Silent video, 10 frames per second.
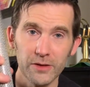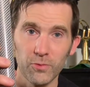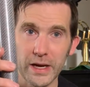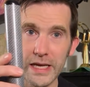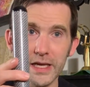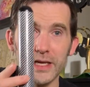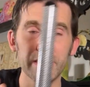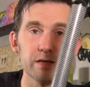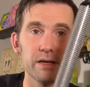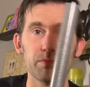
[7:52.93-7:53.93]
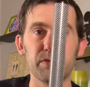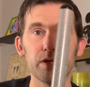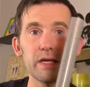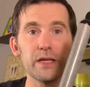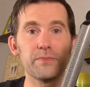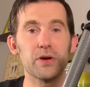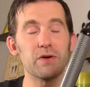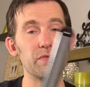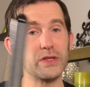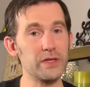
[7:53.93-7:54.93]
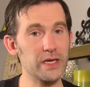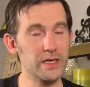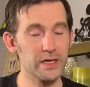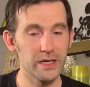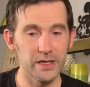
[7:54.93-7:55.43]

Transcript: weighted completely perfectly